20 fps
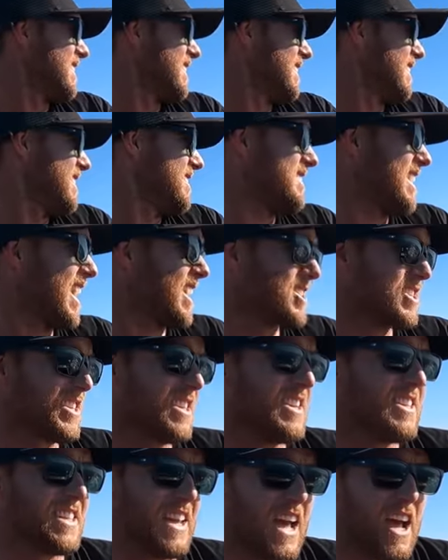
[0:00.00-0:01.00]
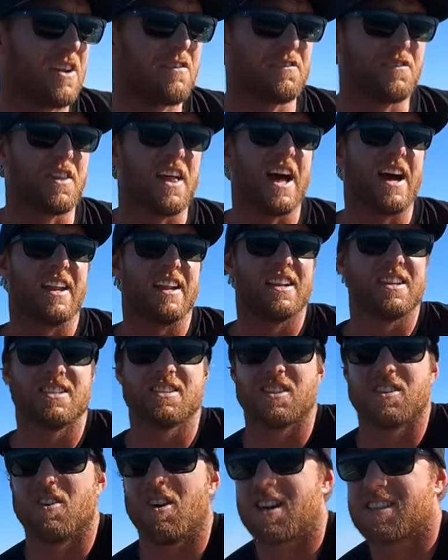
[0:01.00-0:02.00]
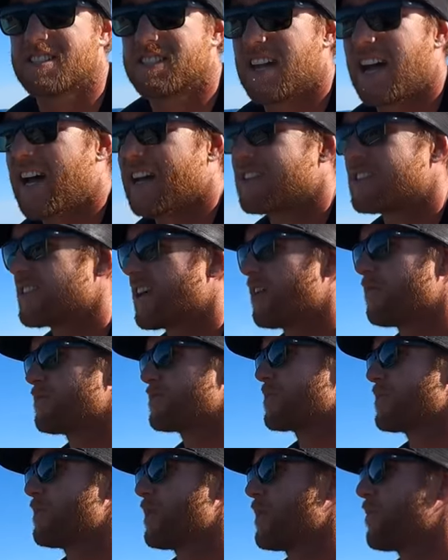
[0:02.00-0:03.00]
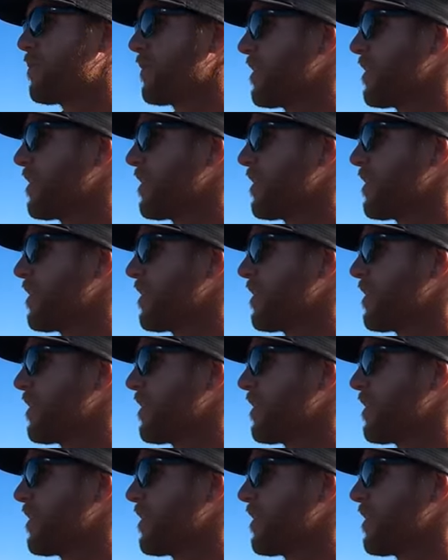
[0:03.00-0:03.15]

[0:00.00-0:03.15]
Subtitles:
It is actually dead flat. It is a nice day. So we should be